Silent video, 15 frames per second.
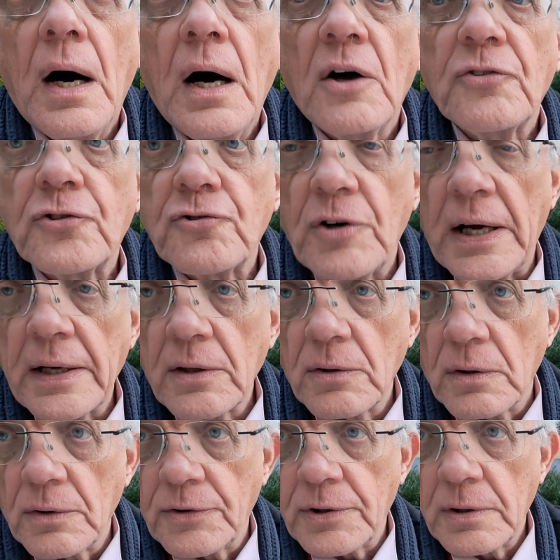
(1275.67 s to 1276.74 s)

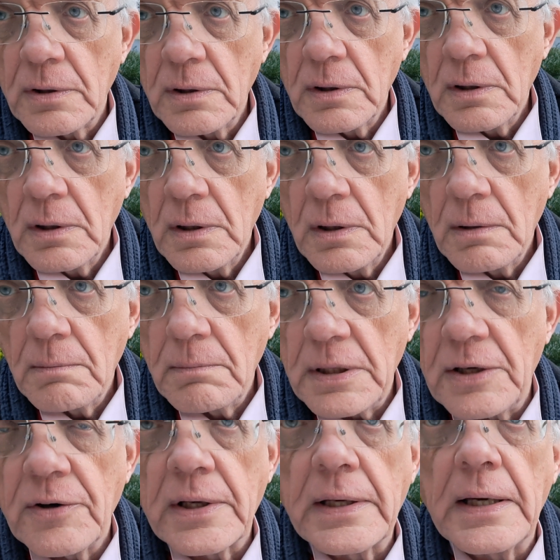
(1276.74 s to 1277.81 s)
strangled
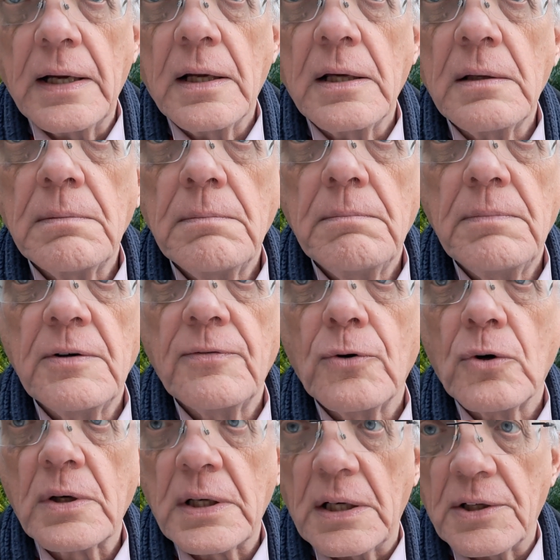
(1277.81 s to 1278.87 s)
Mary Kelly
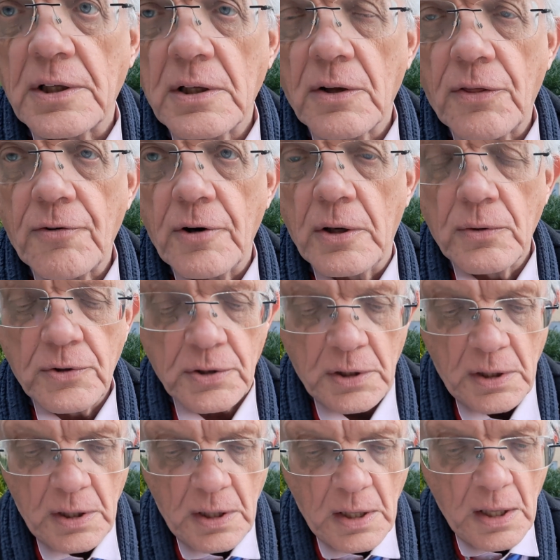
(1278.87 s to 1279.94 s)
before cutting her throat,
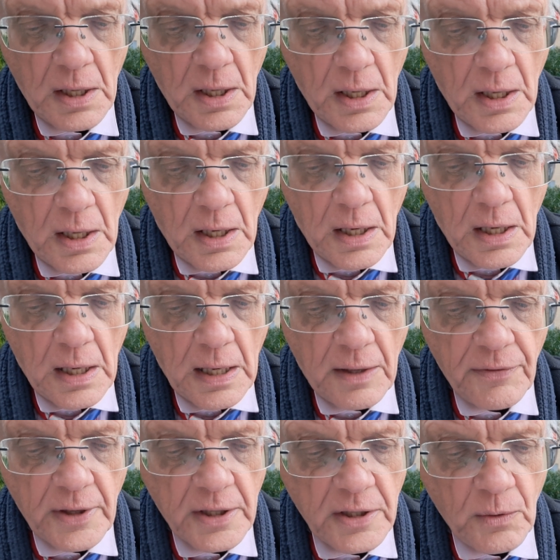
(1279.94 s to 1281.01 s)

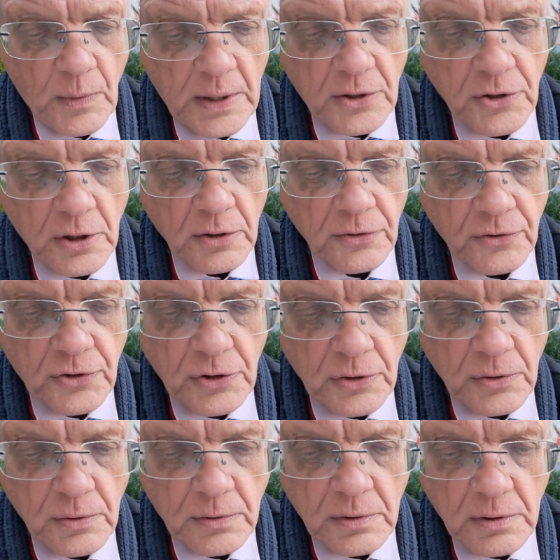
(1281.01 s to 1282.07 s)
and then he went on
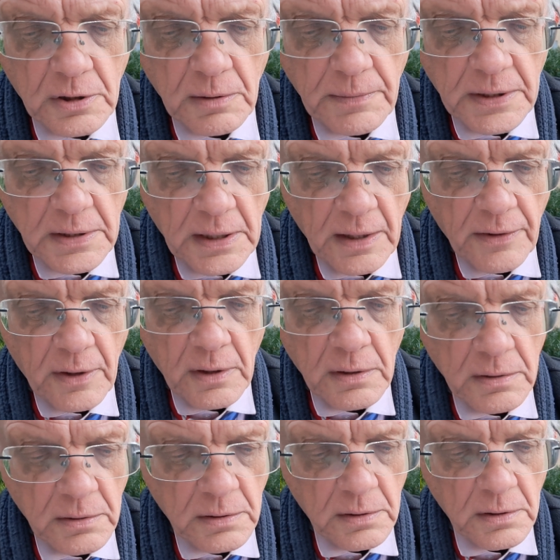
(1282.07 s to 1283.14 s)
to commit other
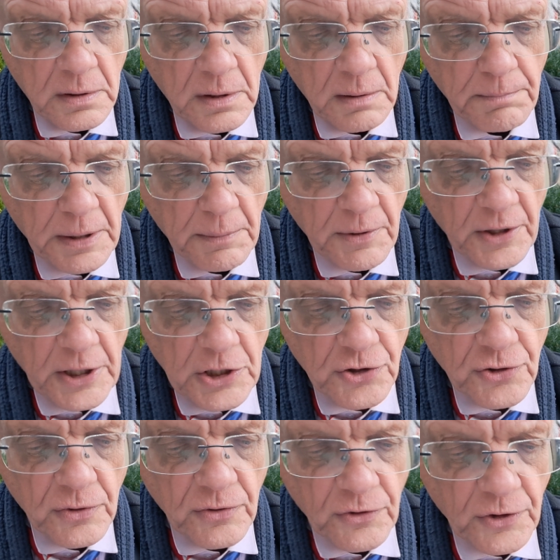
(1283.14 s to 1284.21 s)

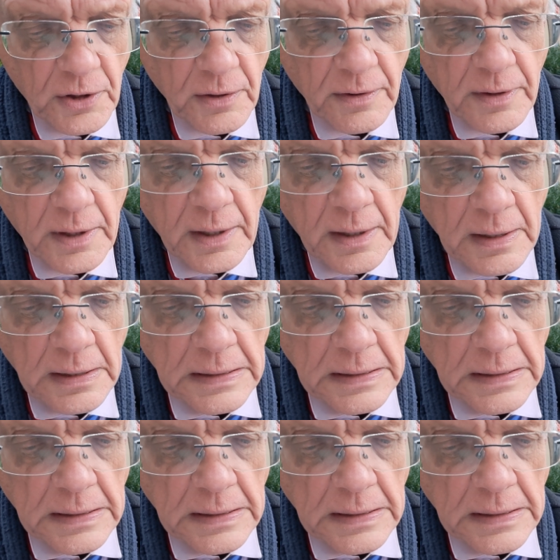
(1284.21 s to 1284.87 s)
abominations on the